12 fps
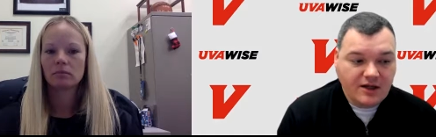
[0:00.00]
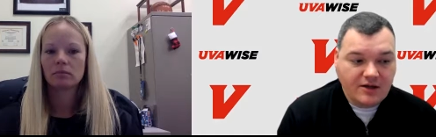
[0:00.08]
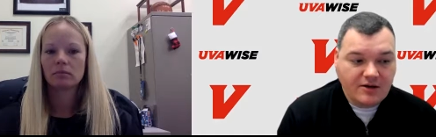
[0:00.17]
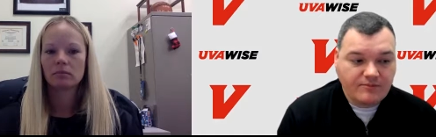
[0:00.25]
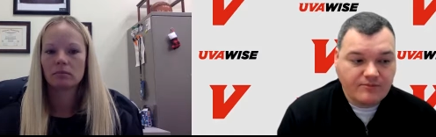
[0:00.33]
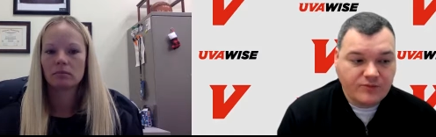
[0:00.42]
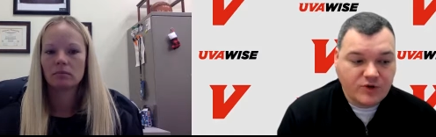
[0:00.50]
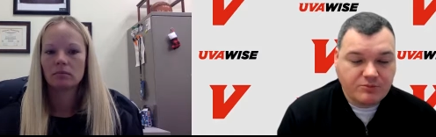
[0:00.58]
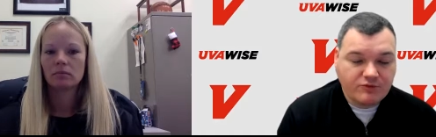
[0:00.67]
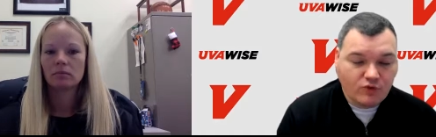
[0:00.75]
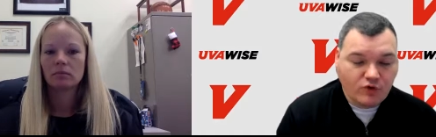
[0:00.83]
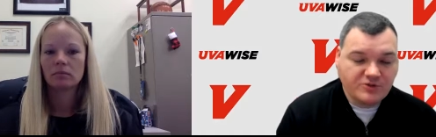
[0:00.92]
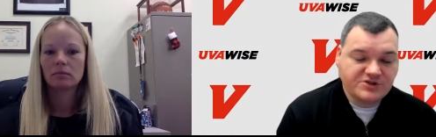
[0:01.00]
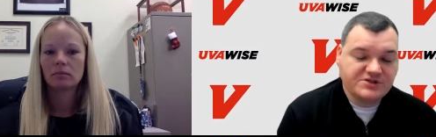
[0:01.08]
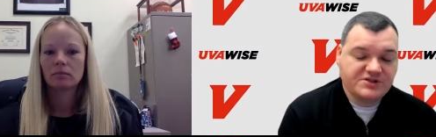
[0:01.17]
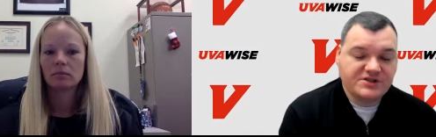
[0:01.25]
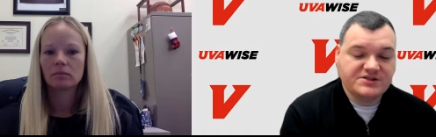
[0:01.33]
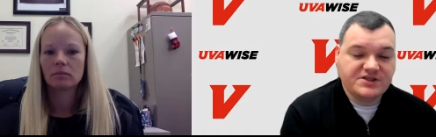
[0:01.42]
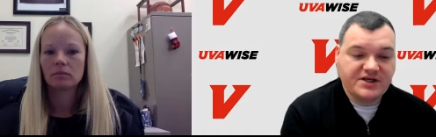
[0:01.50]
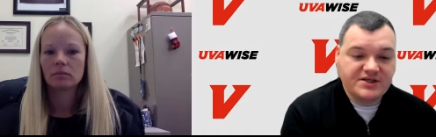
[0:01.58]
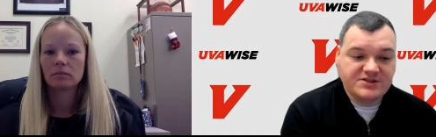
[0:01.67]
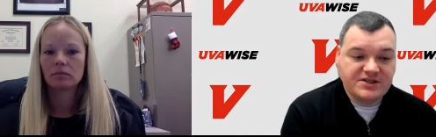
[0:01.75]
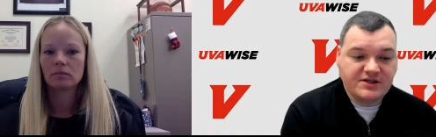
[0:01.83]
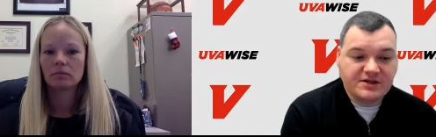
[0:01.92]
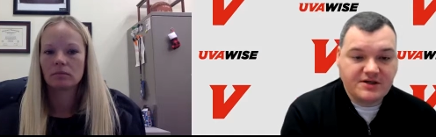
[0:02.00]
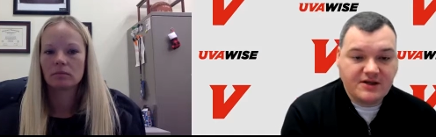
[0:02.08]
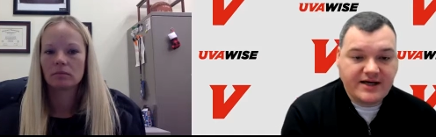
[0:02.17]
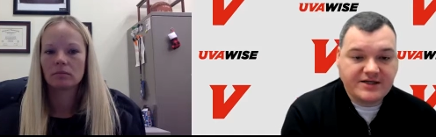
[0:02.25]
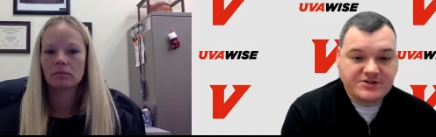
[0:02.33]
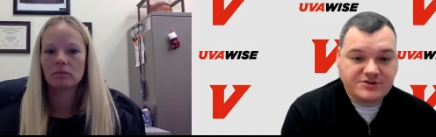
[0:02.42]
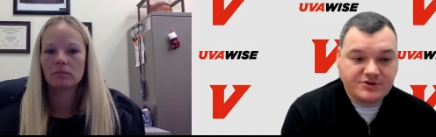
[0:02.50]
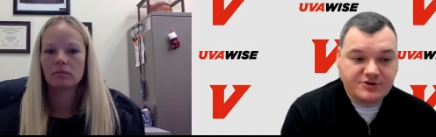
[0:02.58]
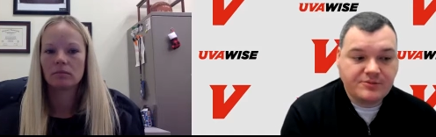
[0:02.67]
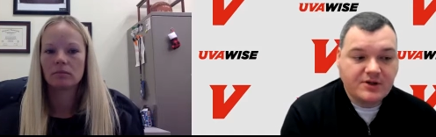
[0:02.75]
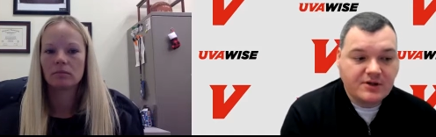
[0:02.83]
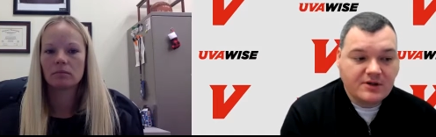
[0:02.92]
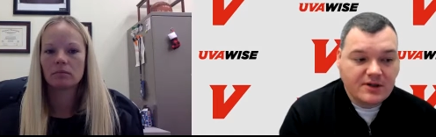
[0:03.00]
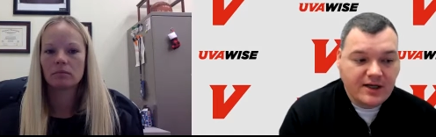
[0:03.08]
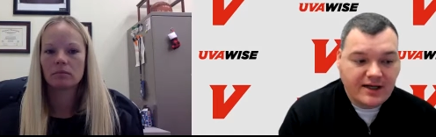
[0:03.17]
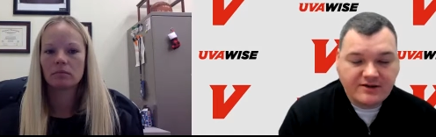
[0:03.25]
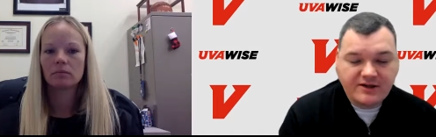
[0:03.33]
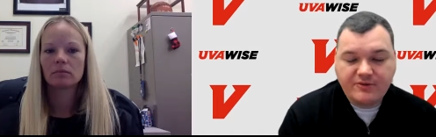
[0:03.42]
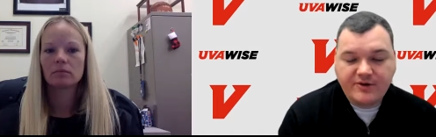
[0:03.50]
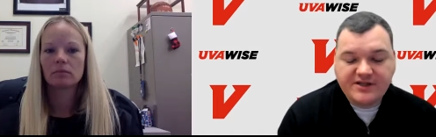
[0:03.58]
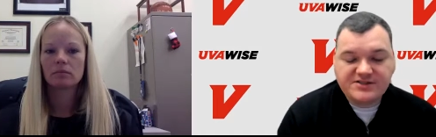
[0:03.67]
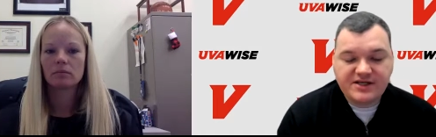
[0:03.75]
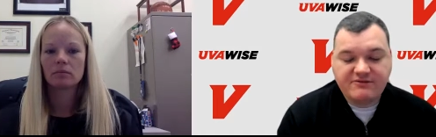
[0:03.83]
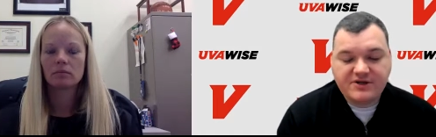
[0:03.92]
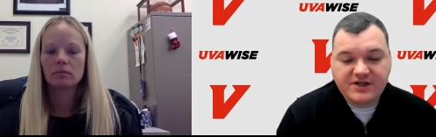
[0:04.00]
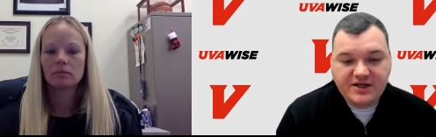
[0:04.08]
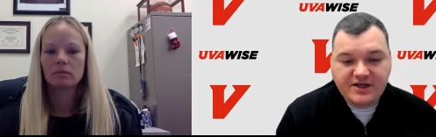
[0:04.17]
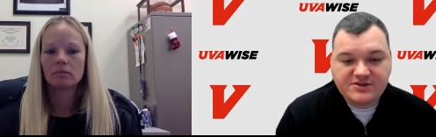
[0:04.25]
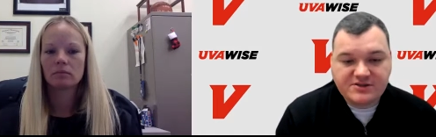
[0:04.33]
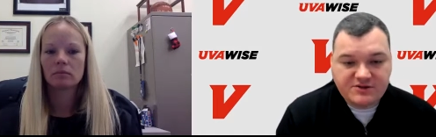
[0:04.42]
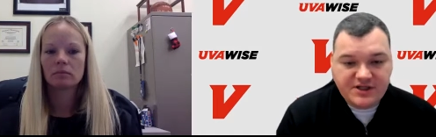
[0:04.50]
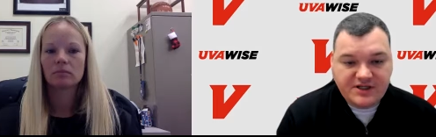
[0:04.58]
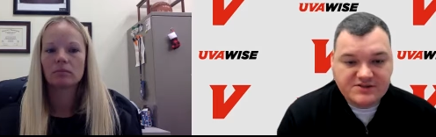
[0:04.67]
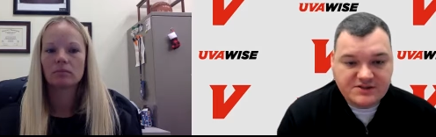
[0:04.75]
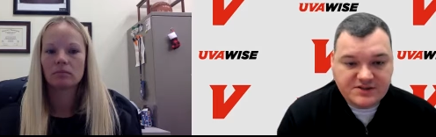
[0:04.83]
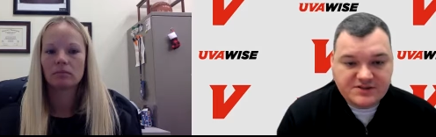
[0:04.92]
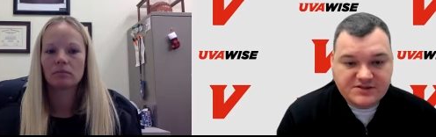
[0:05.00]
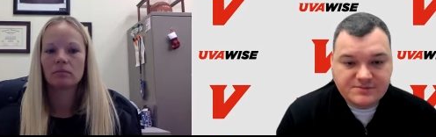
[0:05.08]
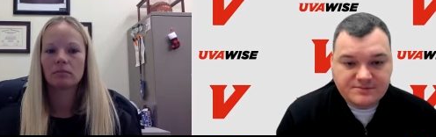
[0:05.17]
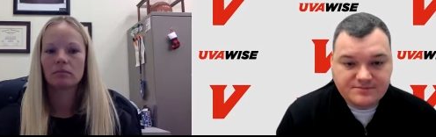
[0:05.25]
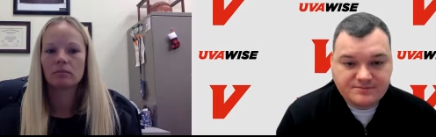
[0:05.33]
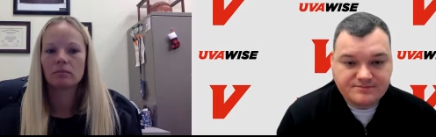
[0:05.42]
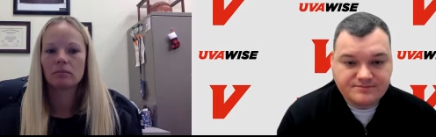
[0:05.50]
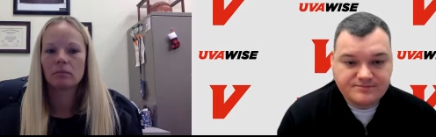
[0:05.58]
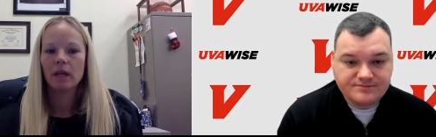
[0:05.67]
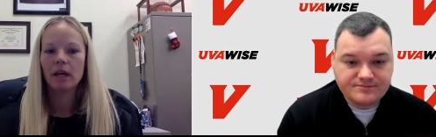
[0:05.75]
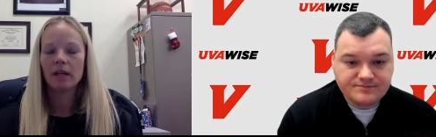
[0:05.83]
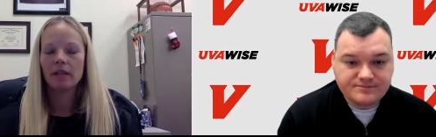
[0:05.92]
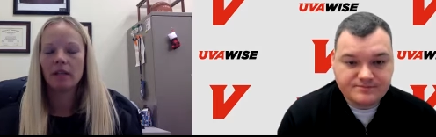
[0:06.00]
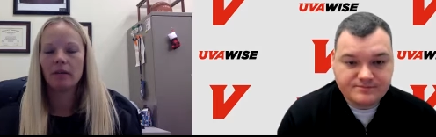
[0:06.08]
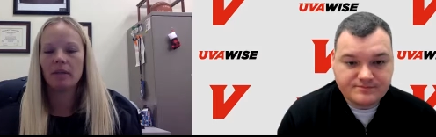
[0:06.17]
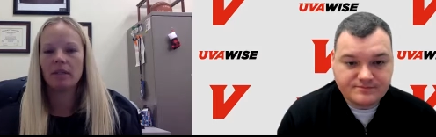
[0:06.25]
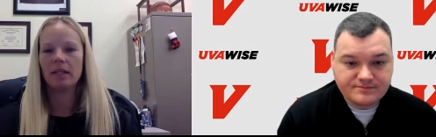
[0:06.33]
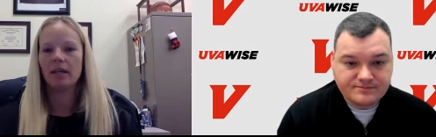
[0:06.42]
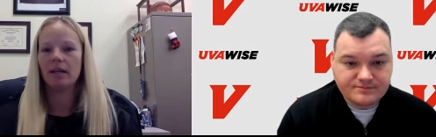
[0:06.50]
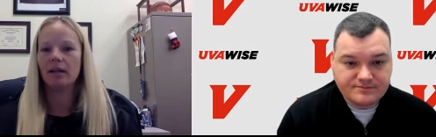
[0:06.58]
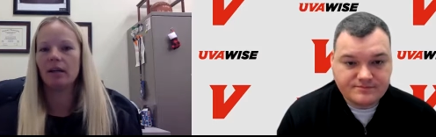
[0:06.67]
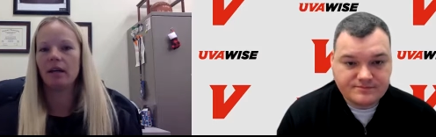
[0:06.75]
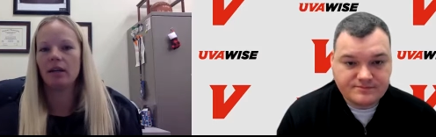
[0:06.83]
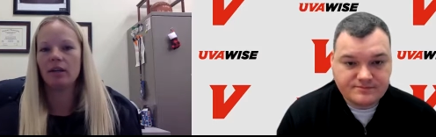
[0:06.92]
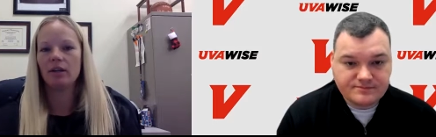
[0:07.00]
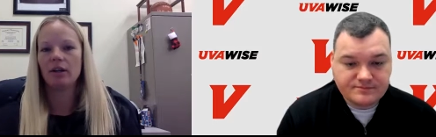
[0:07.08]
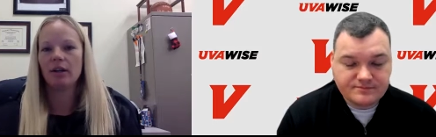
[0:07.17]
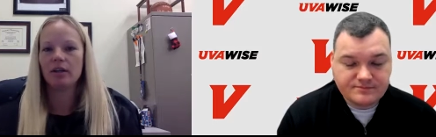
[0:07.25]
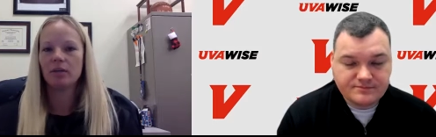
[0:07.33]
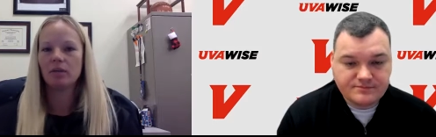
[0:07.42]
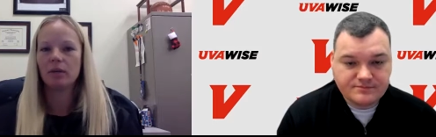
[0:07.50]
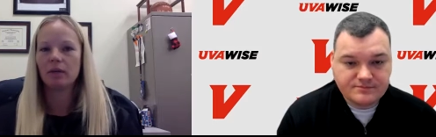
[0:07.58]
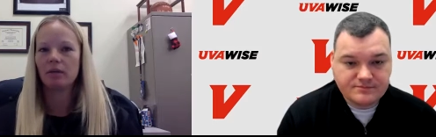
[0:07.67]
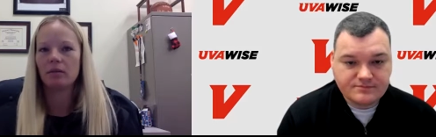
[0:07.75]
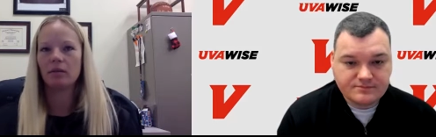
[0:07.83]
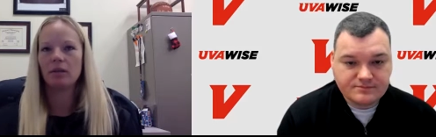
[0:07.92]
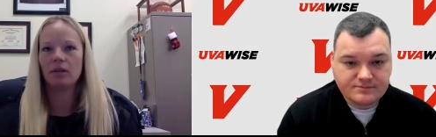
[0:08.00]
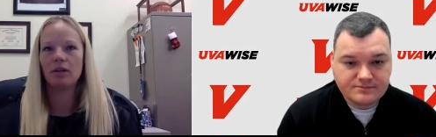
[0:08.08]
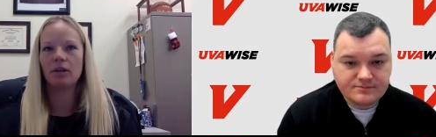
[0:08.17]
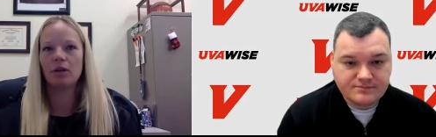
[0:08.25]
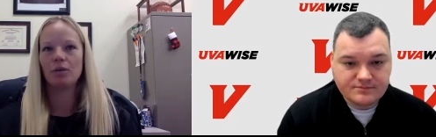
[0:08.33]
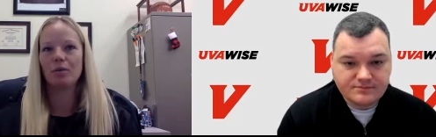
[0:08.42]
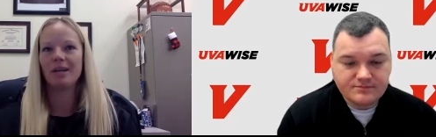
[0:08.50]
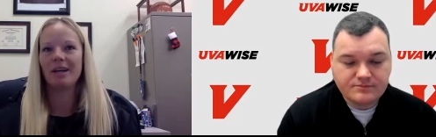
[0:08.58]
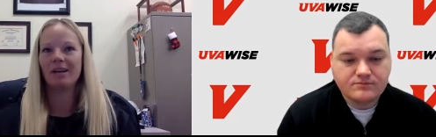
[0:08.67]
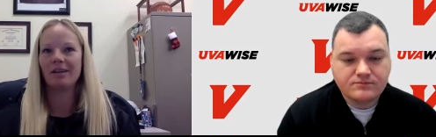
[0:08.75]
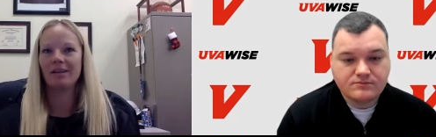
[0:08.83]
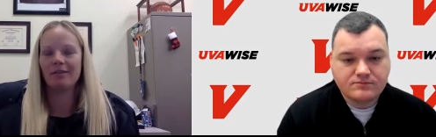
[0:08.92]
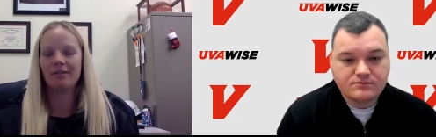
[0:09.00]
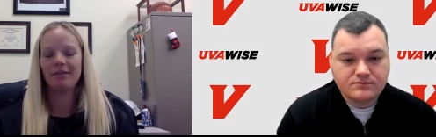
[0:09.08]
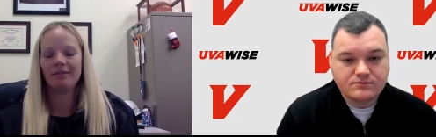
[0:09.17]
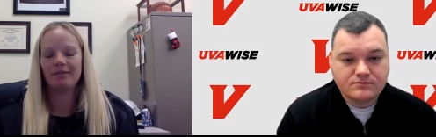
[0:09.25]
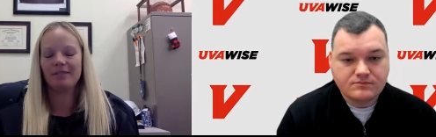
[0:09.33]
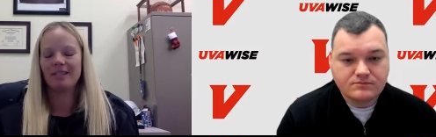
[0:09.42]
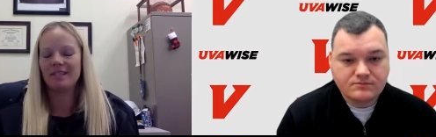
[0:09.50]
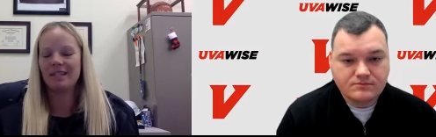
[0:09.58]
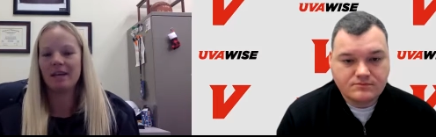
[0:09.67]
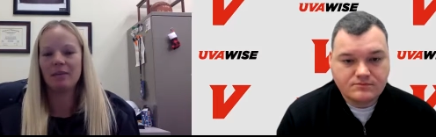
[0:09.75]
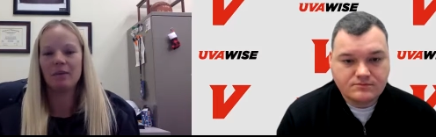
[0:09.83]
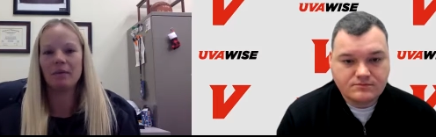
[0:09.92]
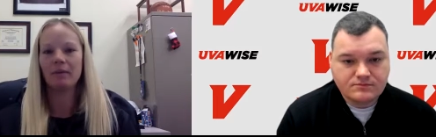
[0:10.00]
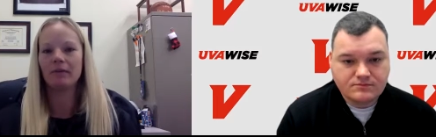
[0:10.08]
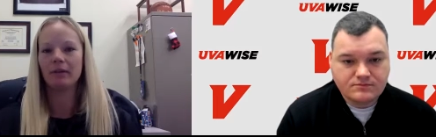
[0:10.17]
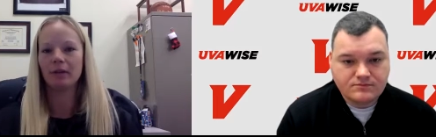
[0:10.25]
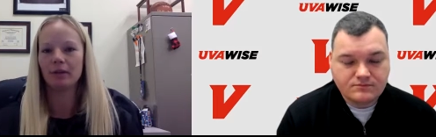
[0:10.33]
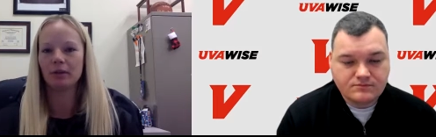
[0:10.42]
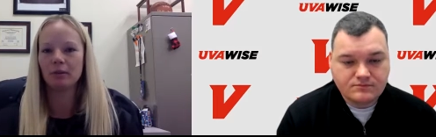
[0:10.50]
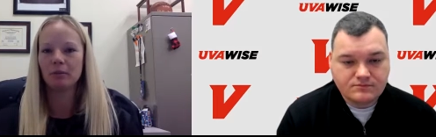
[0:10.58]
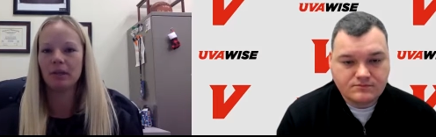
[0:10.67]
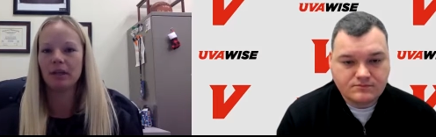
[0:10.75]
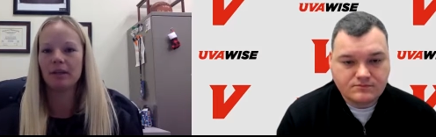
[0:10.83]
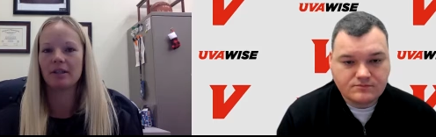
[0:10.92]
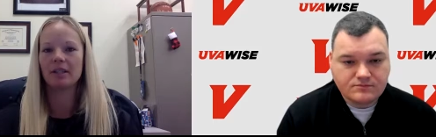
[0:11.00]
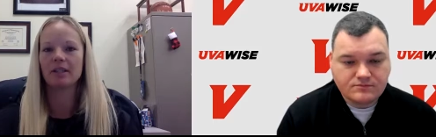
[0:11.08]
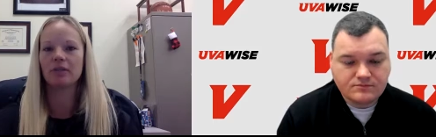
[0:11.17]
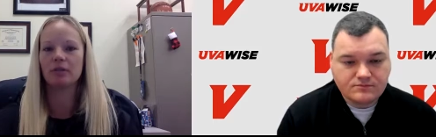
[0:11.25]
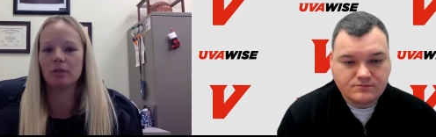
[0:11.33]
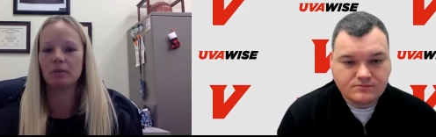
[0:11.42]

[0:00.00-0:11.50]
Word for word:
Speaker 1: um, the performance that these kids did in the classroom. I think we had seven kids on the dean's list.
Speaker 2: Yeah, we did. And, you know, that's what, you know, we kind of state when we recruit players into our